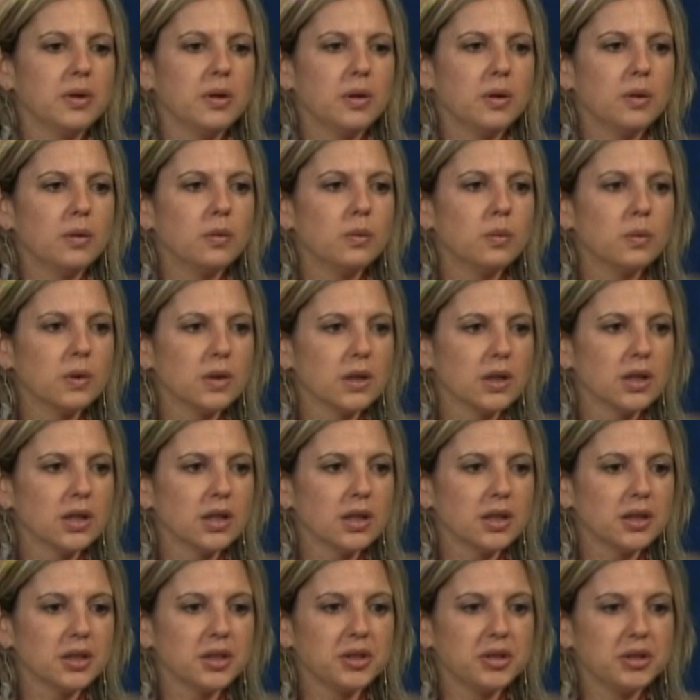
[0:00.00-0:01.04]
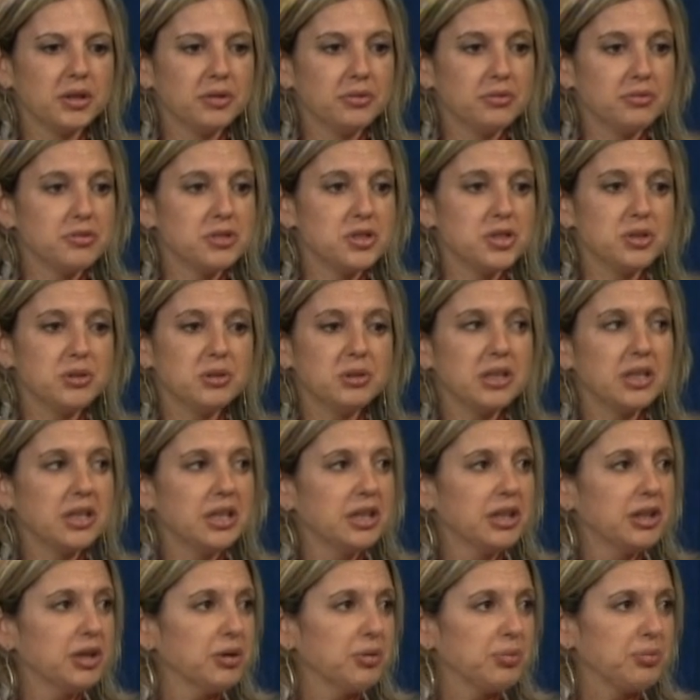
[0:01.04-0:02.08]
were doing
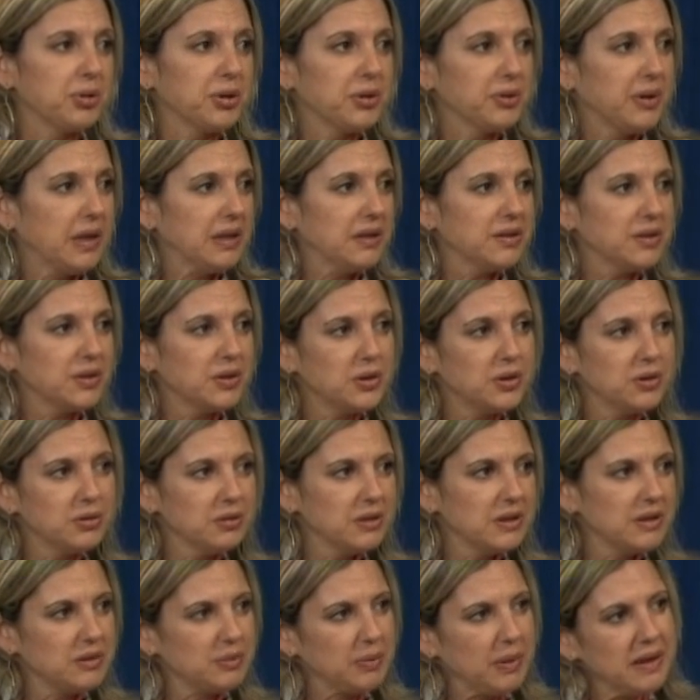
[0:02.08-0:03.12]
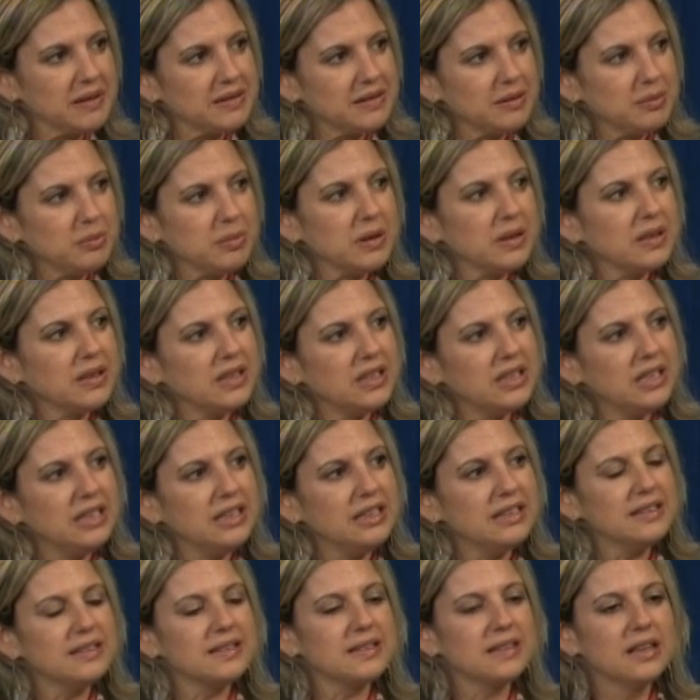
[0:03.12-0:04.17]
their parental
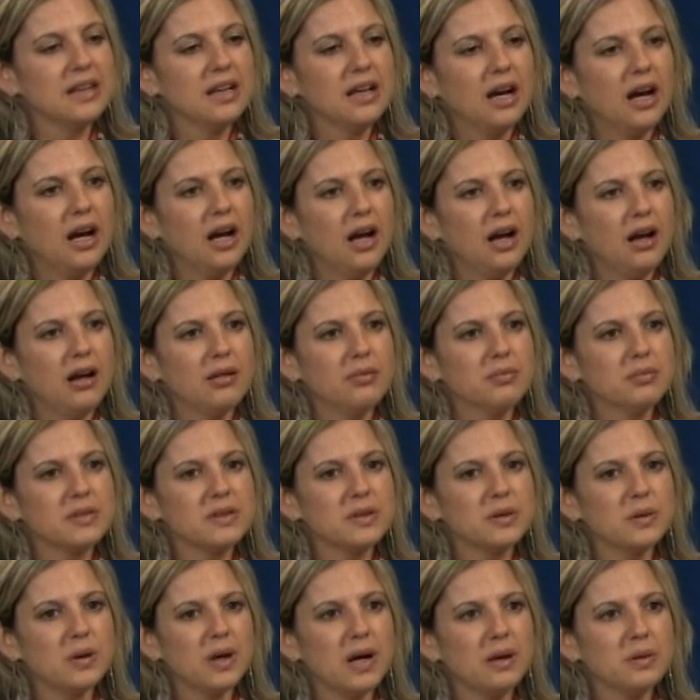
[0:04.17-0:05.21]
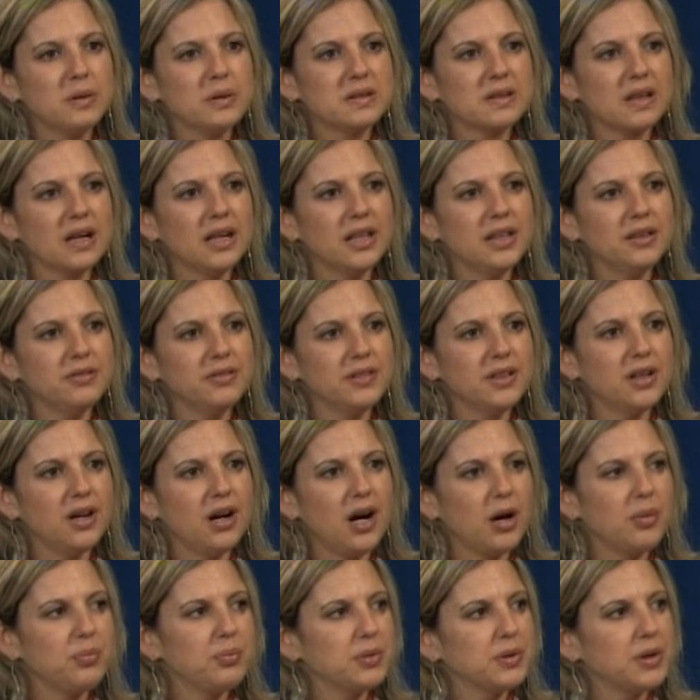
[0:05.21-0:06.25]
responsibilities. So I was kind of an
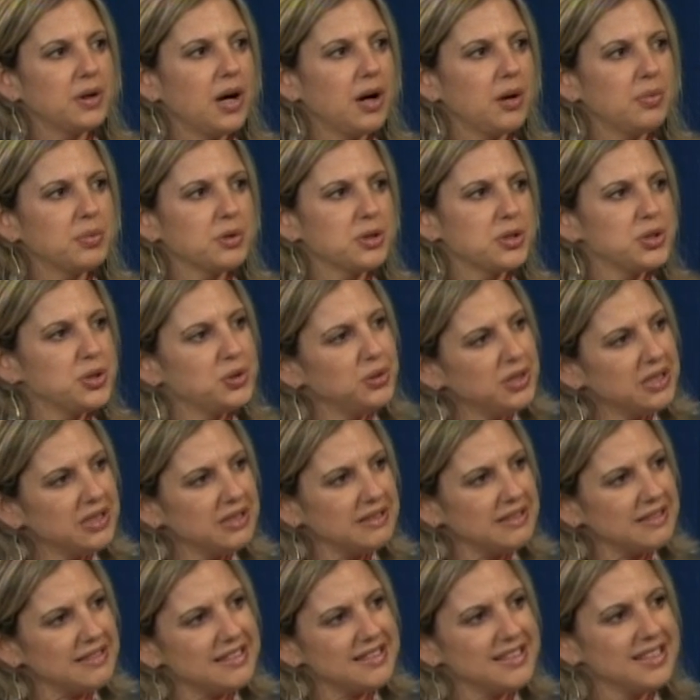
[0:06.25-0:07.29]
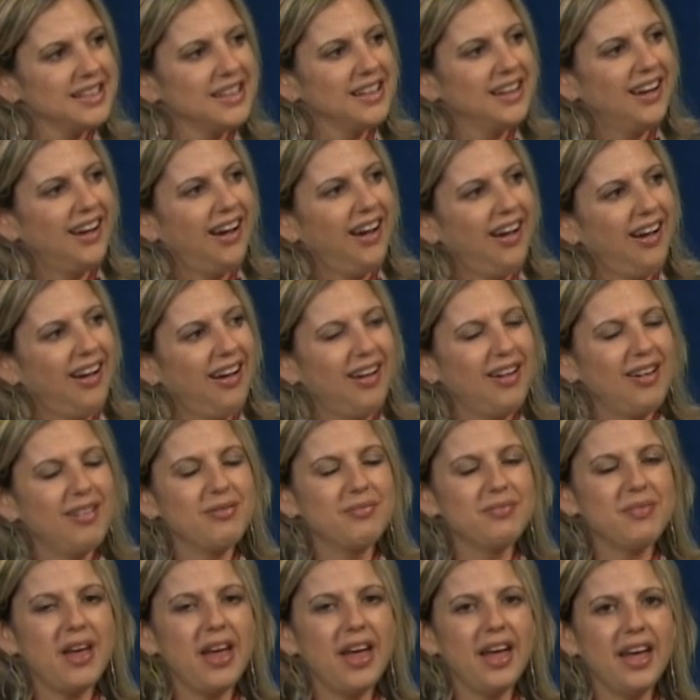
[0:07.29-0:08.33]
opportunist,
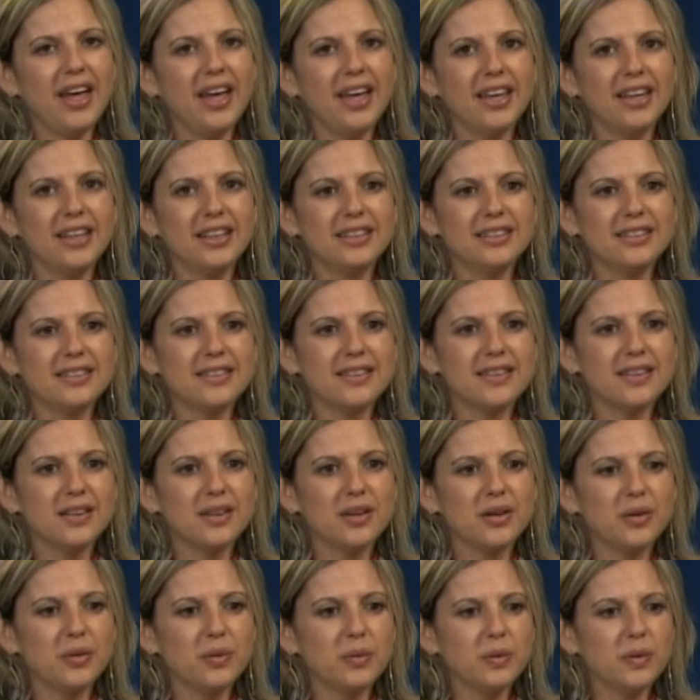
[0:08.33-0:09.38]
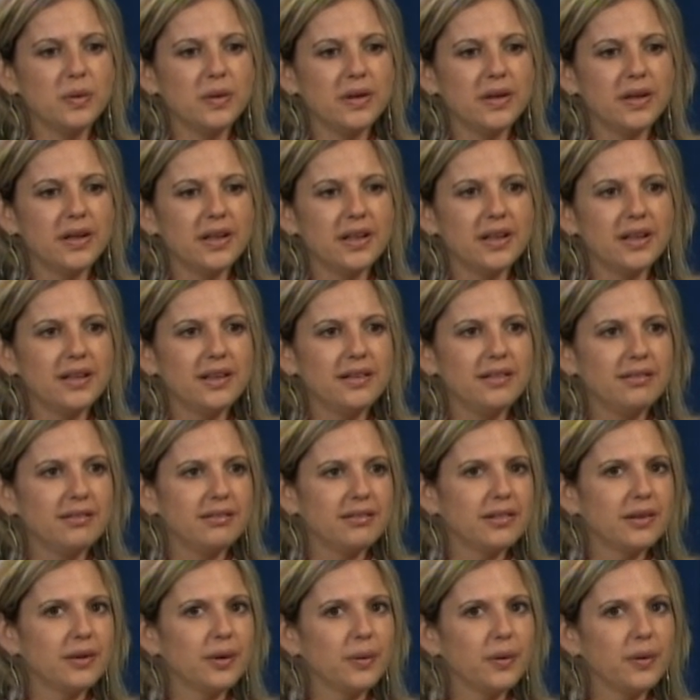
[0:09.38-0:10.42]
and would
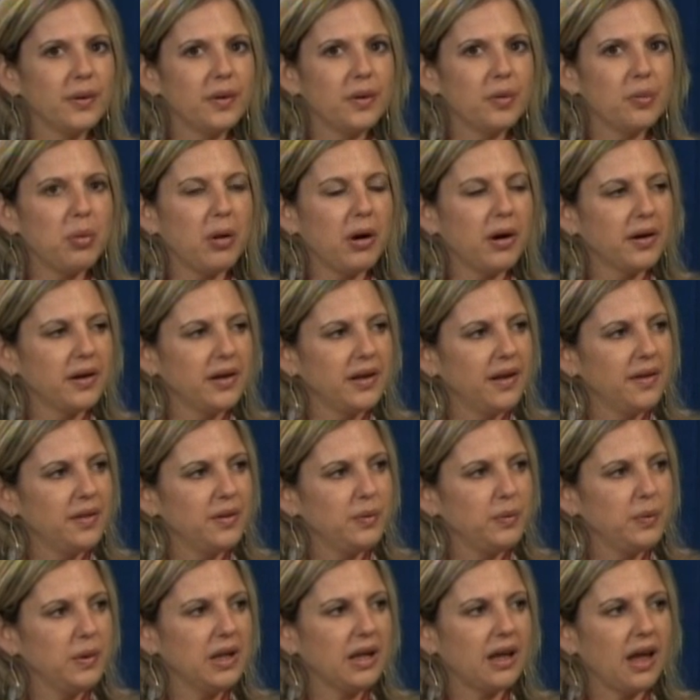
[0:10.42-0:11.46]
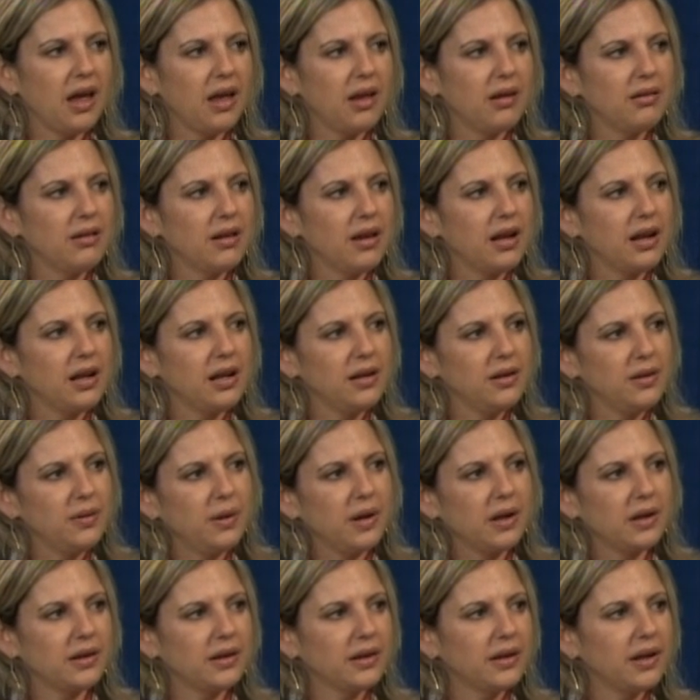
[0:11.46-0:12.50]
go to the party on the weekend that I knew I
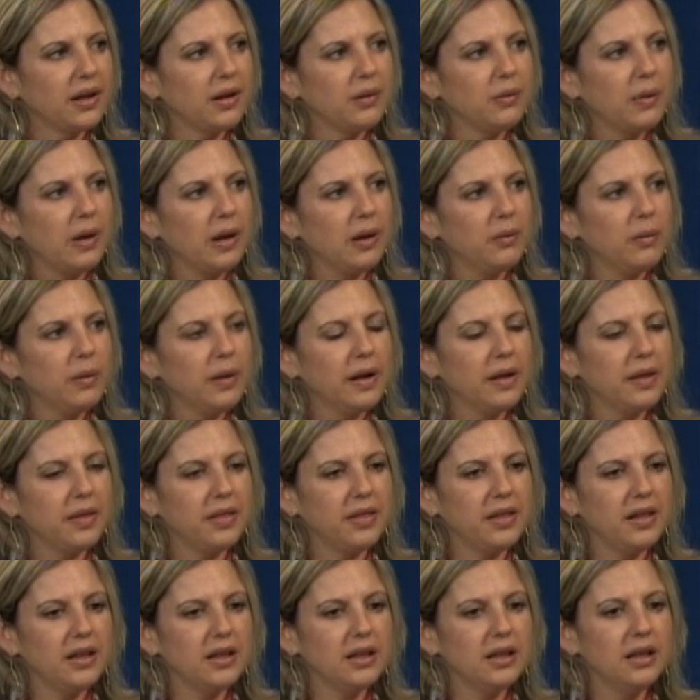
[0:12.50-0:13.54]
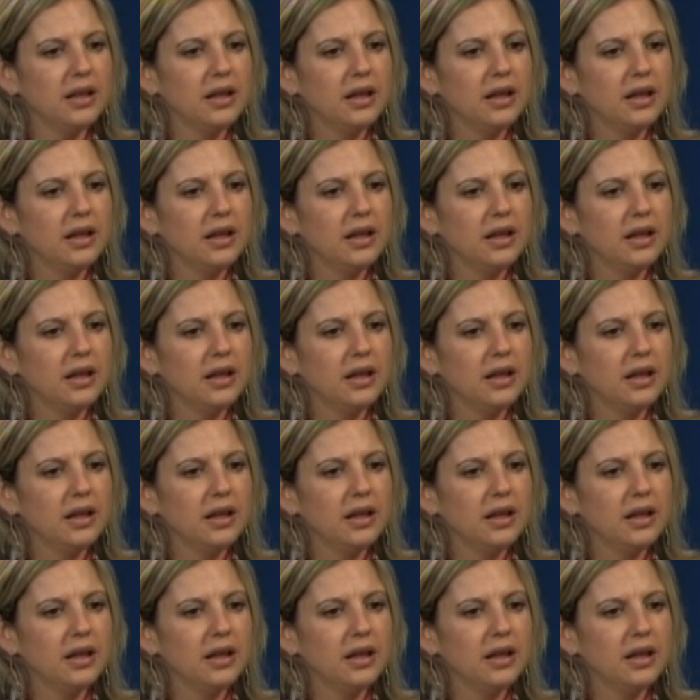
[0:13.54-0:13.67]
could get away with, and